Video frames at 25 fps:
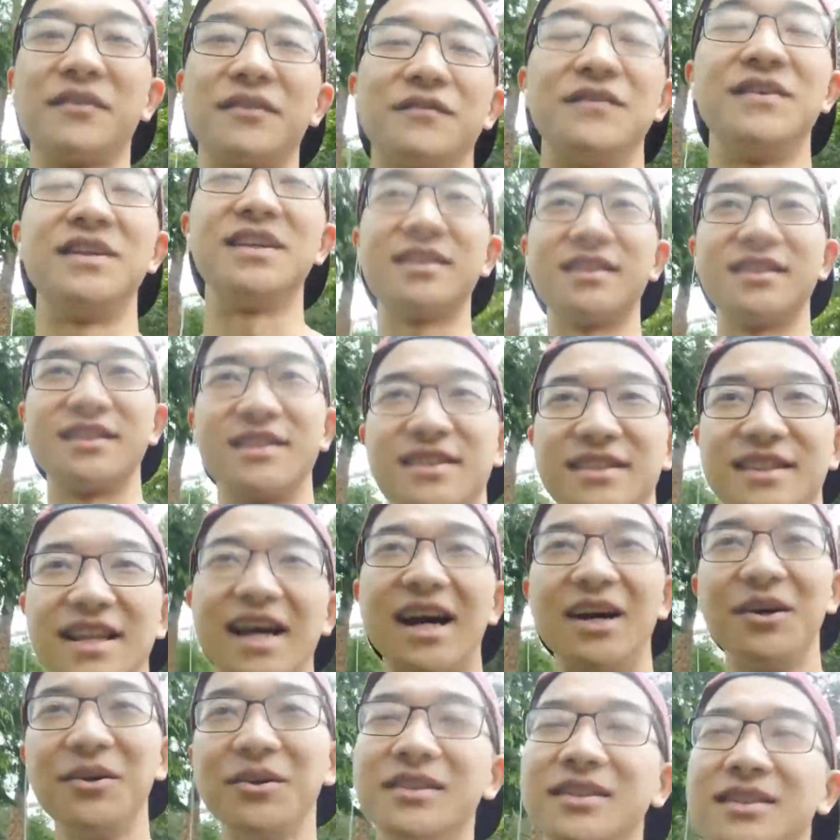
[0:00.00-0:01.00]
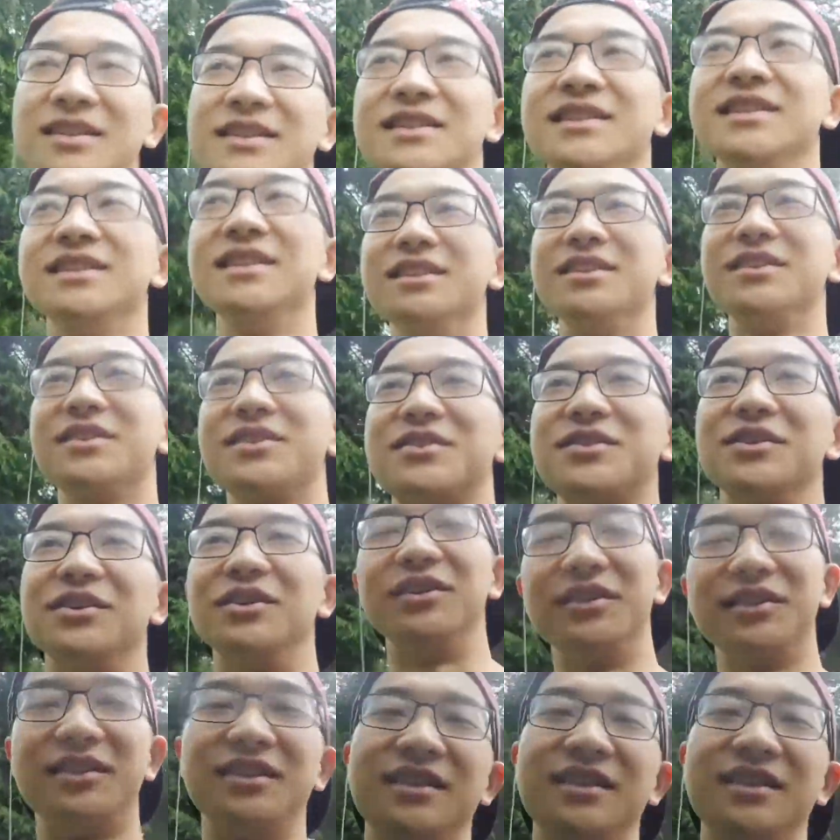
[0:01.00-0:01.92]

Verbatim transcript: versus now, so